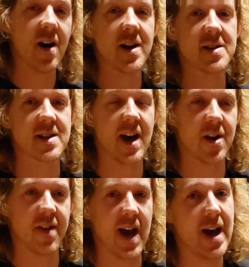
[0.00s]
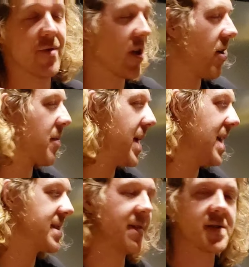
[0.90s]
in Seattle that have the Clark
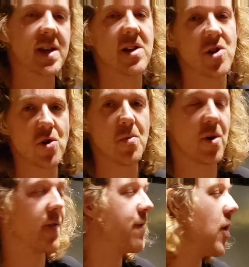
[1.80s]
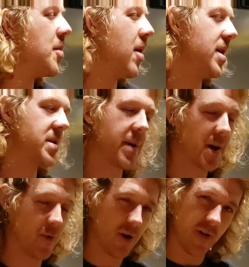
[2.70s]
pads I've seen do put foam on it to make
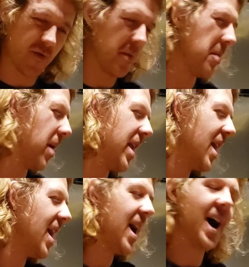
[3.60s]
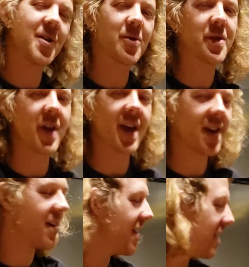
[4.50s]
it more comfortable, but I don't
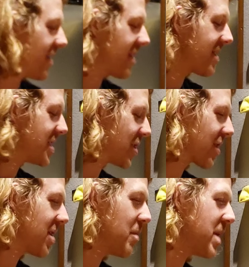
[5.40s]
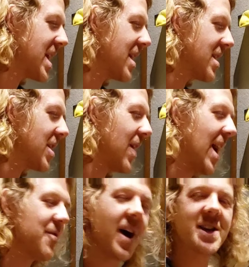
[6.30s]
think that you're going to beat
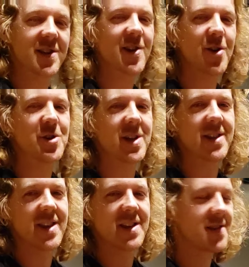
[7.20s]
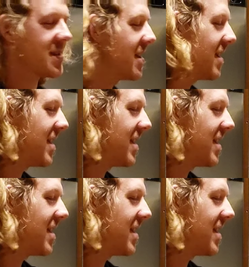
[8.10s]
how nice and cushy this